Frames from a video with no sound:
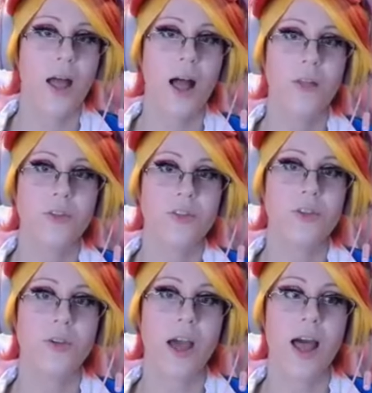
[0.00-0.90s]
I'll see
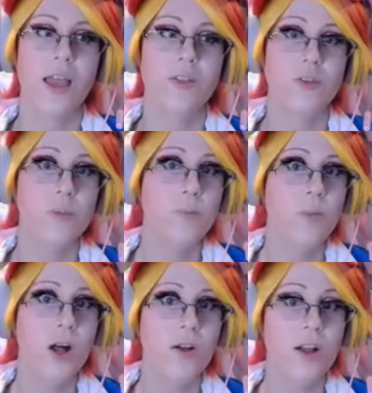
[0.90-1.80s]
you guys
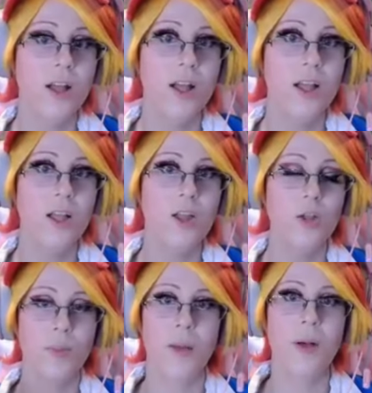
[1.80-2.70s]
tomorrow.
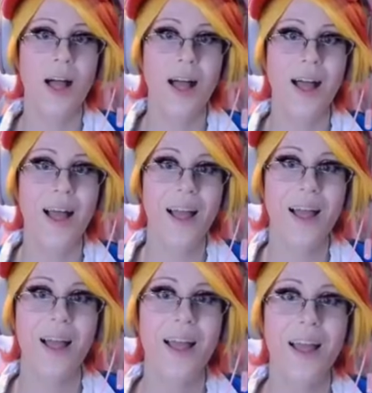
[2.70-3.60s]
Bye
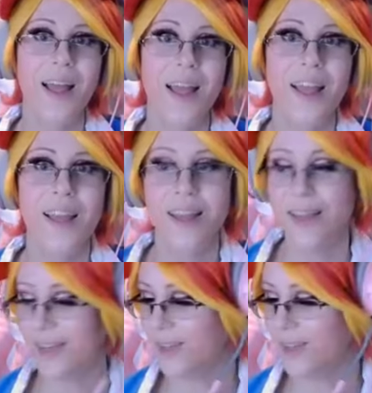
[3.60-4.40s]
bye.